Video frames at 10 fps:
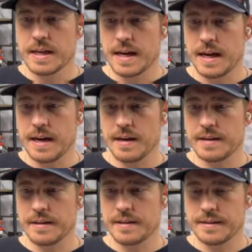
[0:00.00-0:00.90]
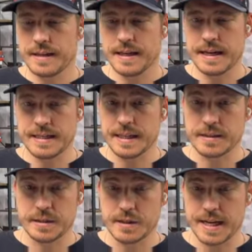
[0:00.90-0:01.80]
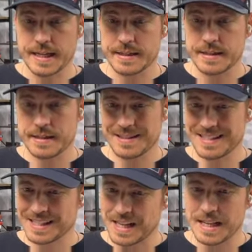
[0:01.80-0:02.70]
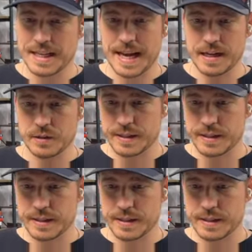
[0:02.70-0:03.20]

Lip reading: And it does look like it's slightly angled